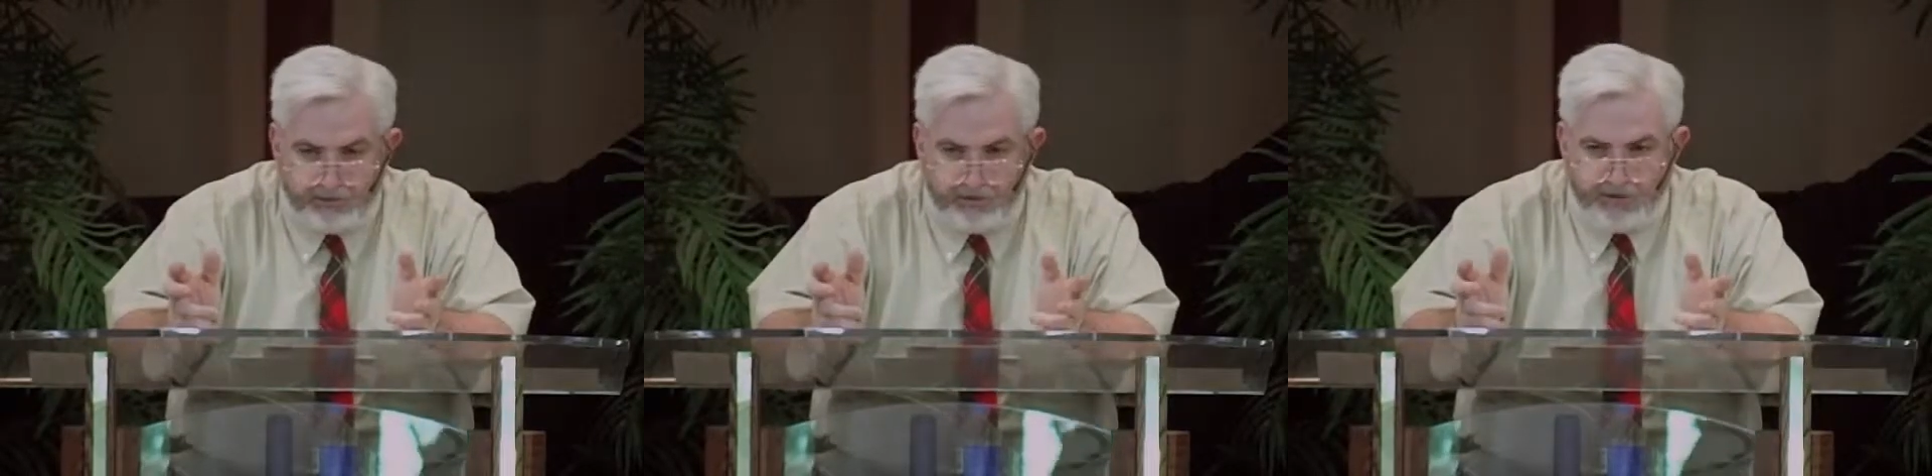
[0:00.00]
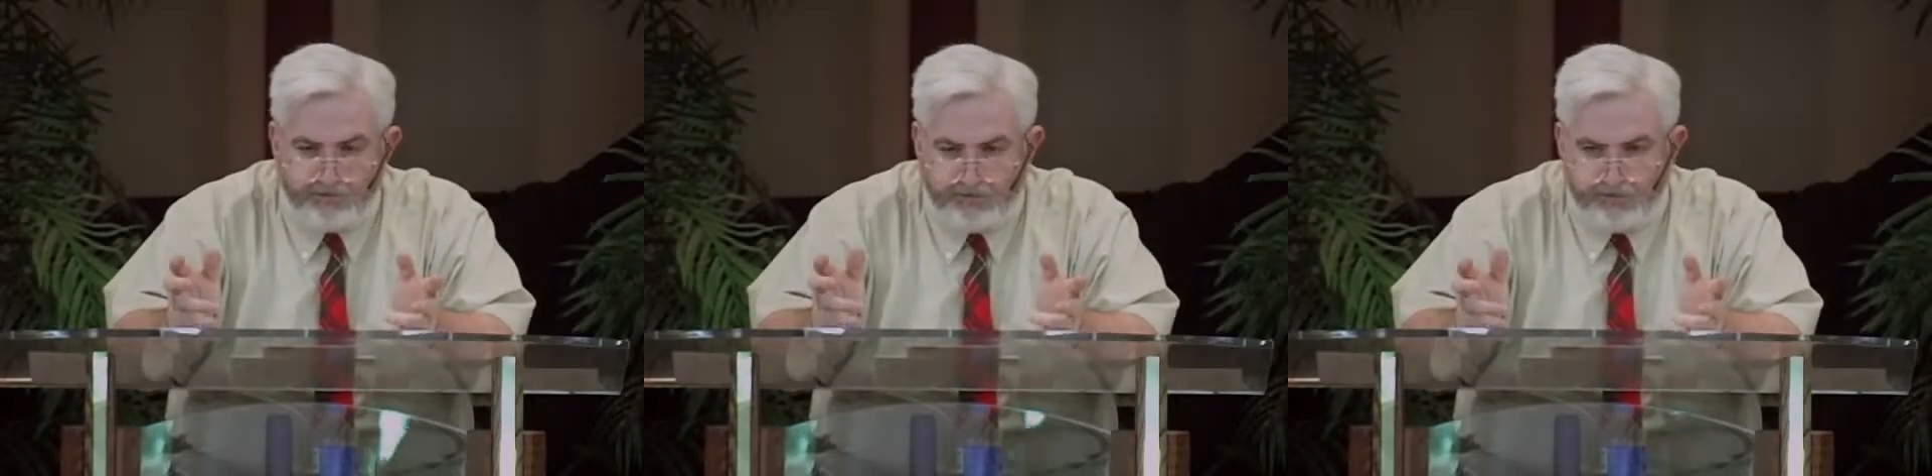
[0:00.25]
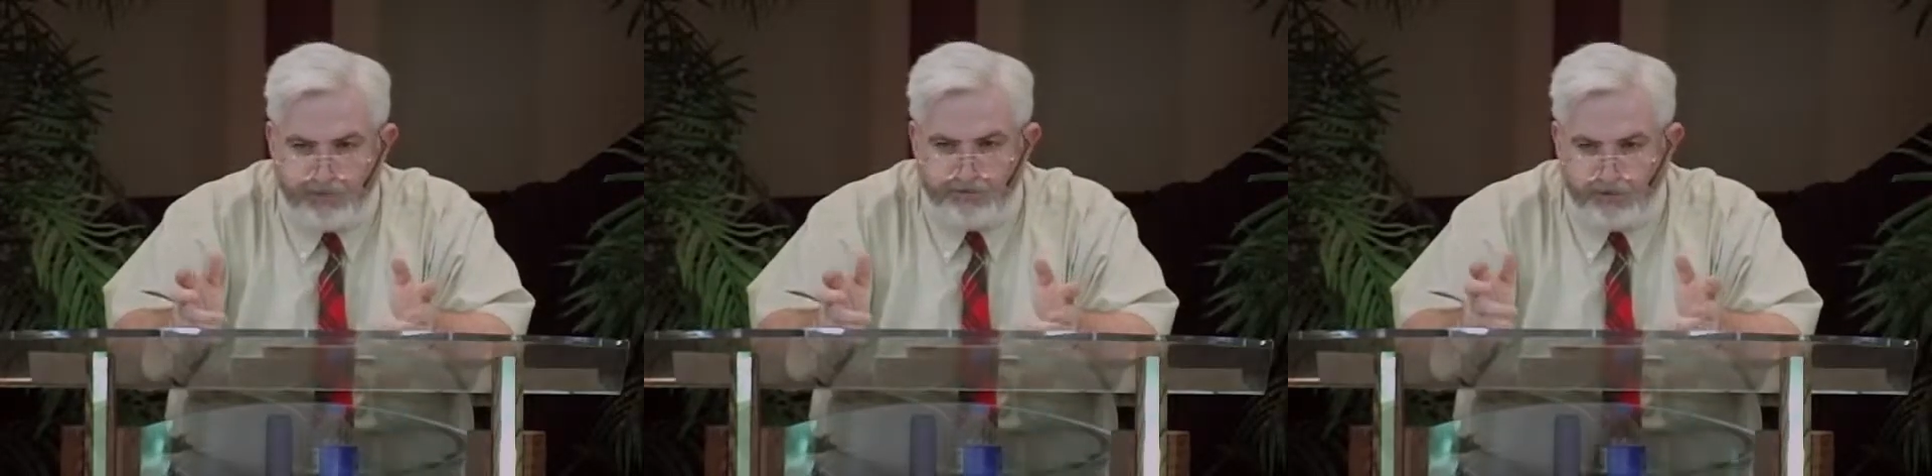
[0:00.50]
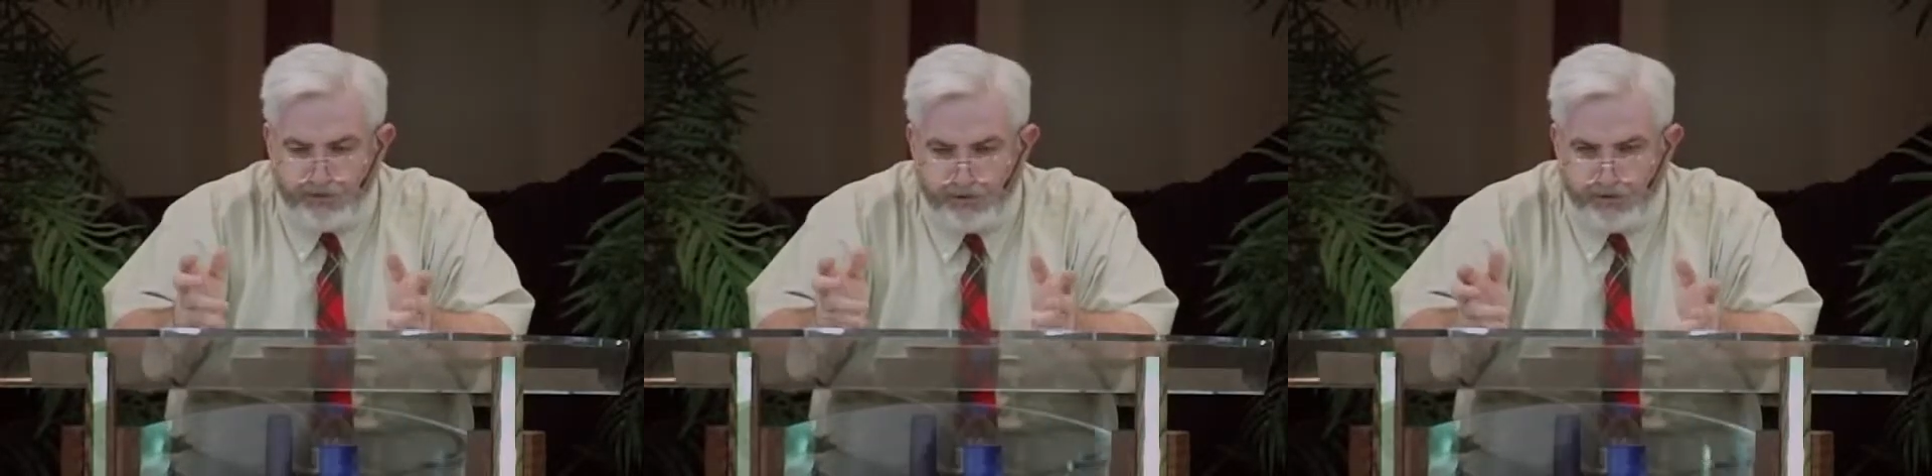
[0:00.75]
You have
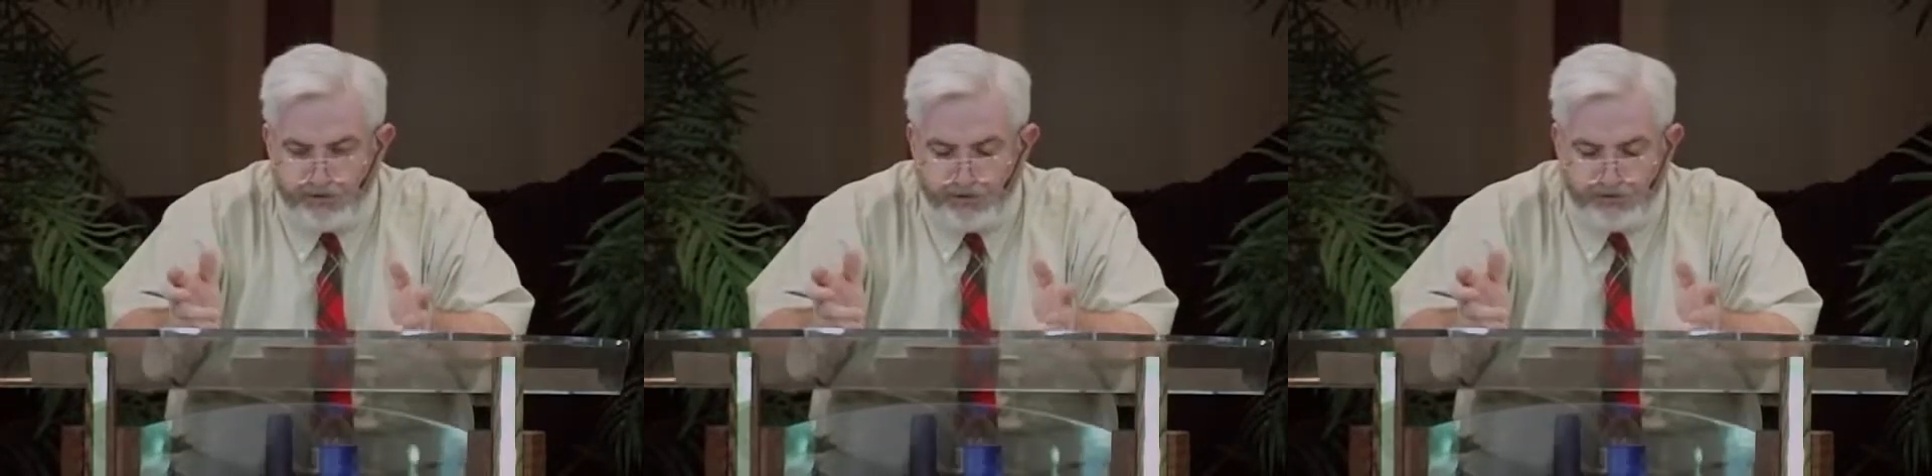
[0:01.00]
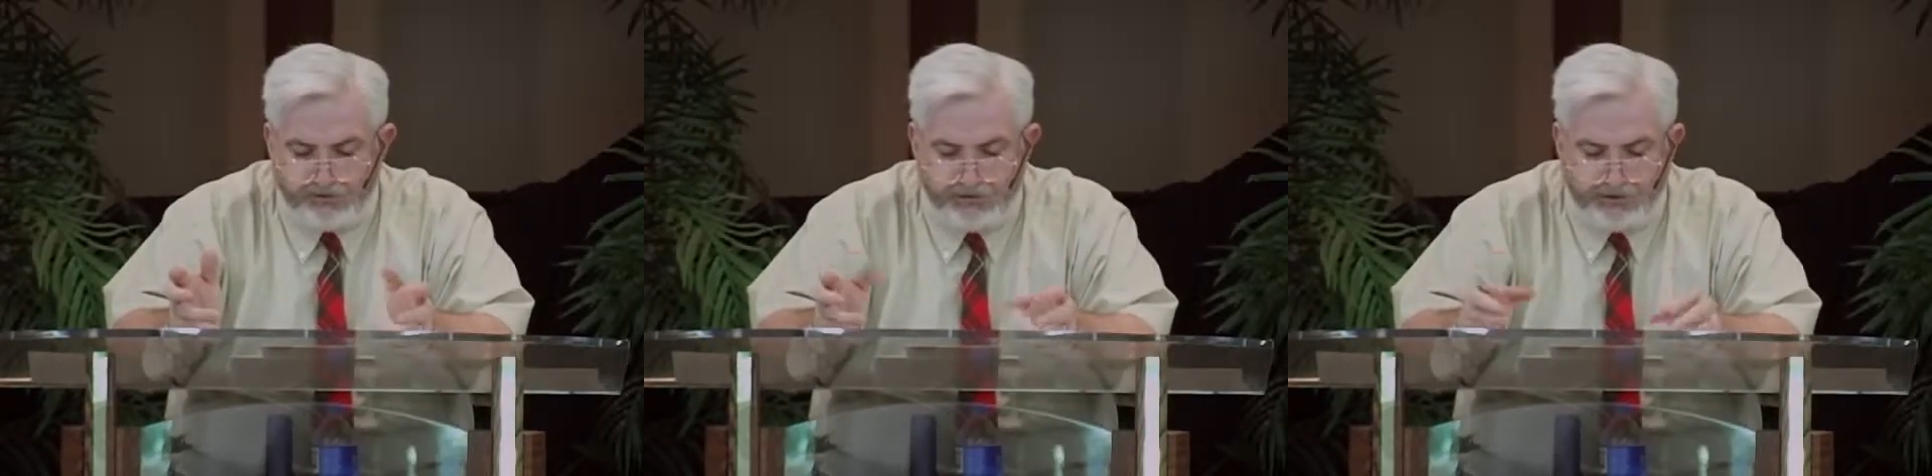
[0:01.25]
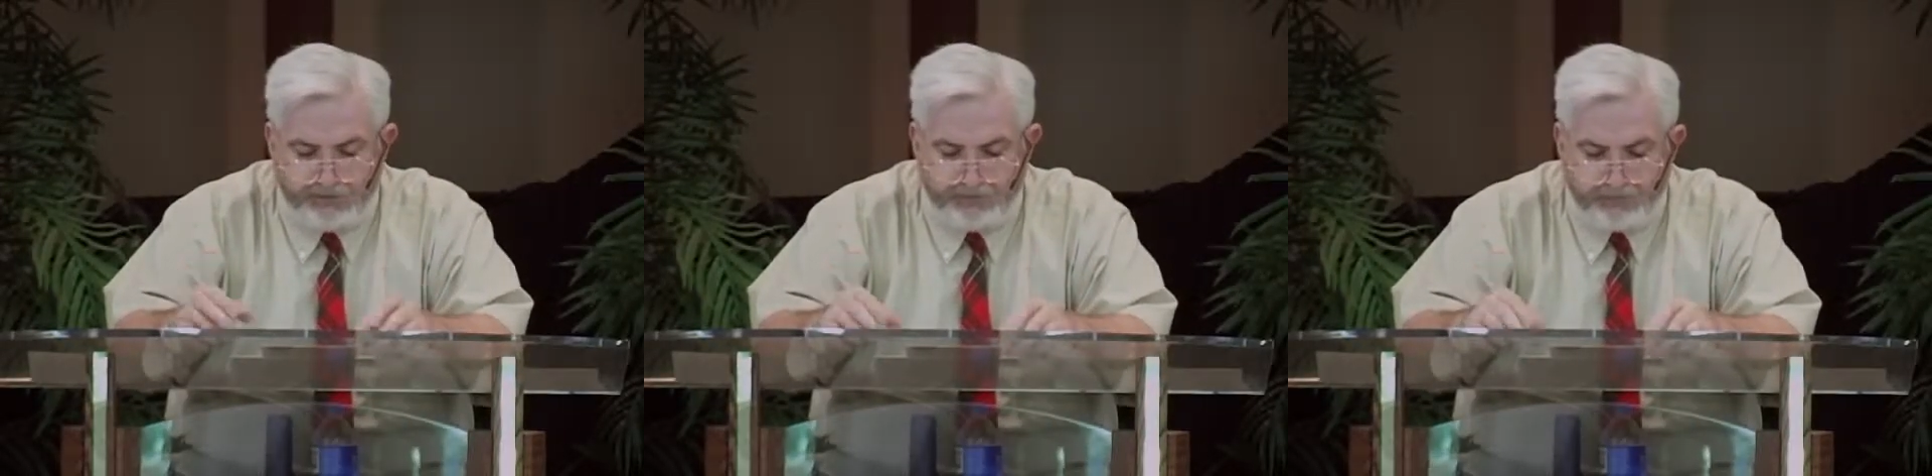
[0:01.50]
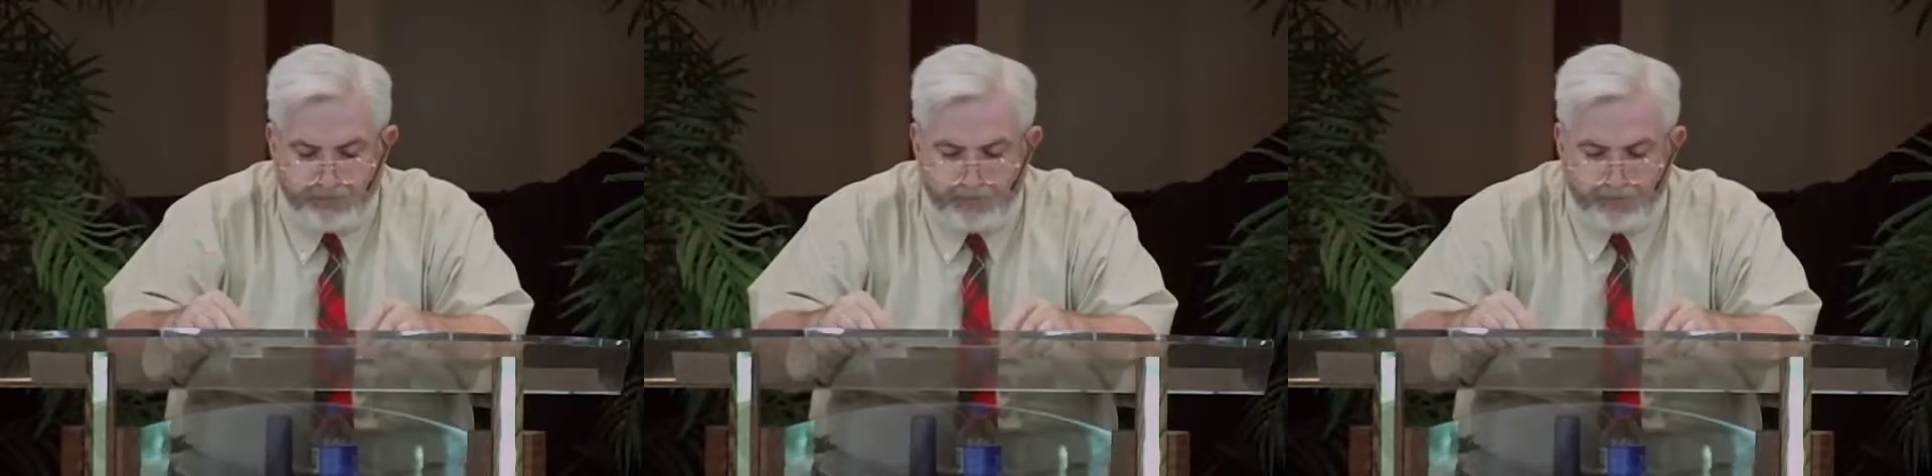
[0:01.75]
a good understanding.